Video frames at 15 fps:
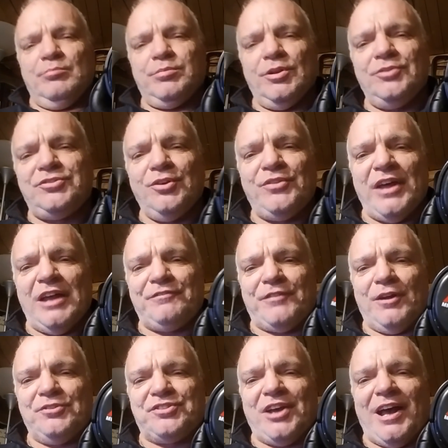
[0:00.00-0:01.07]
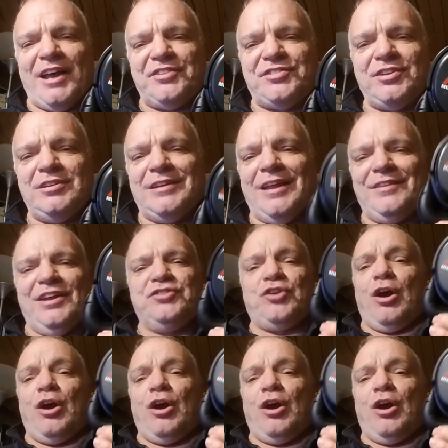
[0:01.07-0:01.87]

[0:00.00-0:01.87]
Bluetooth headphones, guys. Now these